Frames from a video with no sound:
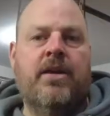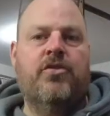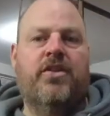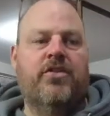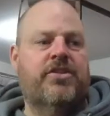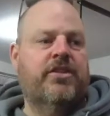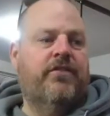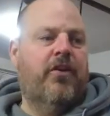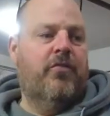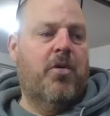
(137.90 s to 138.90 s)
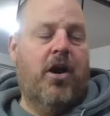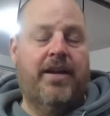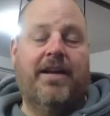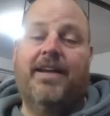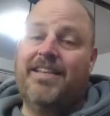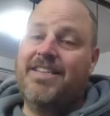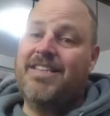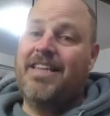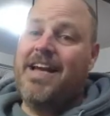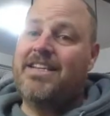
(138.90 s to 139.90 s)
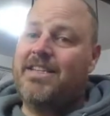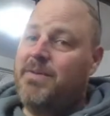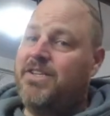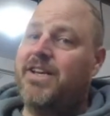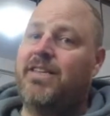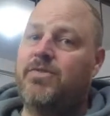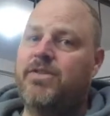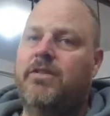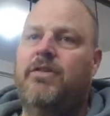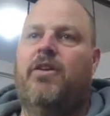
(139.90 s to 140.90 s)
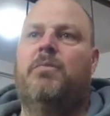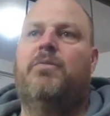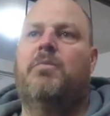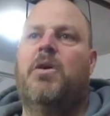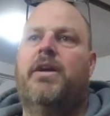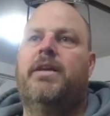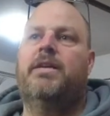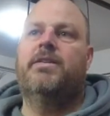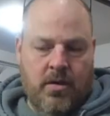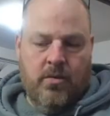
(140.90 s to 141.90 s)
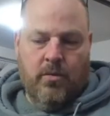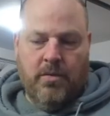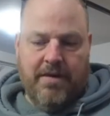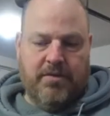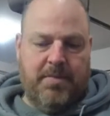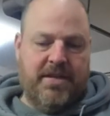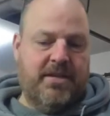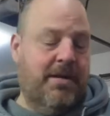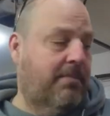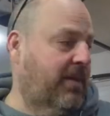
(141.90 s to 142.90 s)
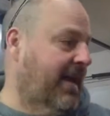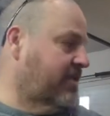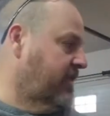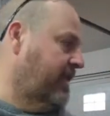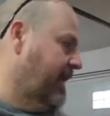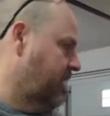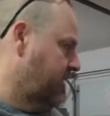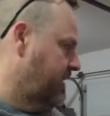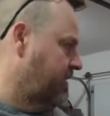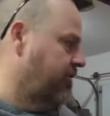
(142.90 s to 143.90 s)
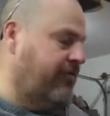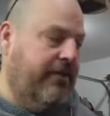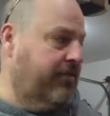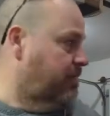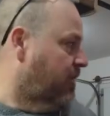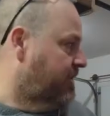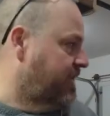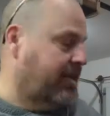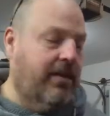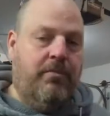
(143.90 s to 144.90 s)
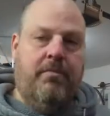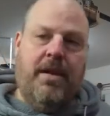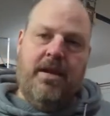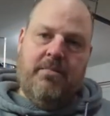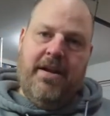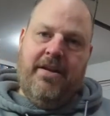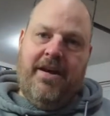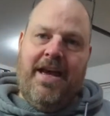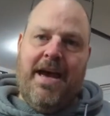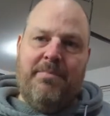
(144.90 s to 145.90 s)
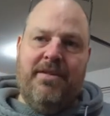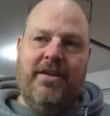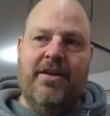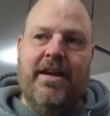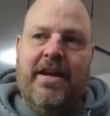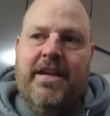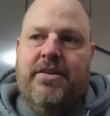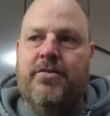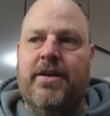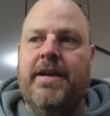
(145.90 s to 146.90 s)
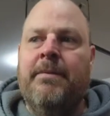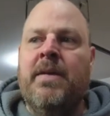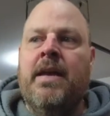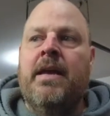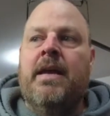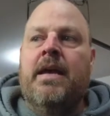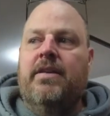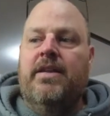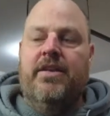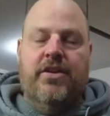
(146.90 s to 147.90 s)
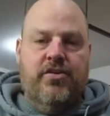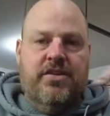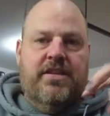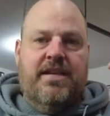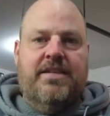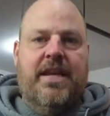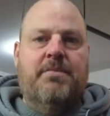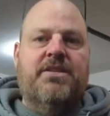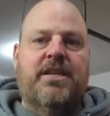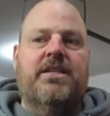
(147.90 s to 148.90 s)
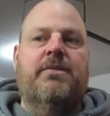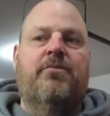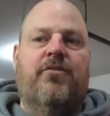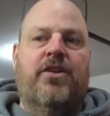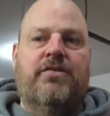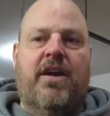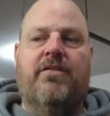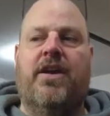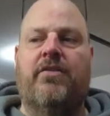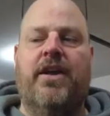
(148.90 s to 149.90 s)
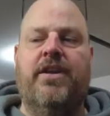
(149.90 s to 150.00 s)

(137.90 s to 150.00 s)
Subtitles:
They're still available from Honda. At least the last time I checked, they're still available from Honda. We'll have to pick some up. And actually the XT250 project that may or may not happen, the 83, it uses that same system for its valve cover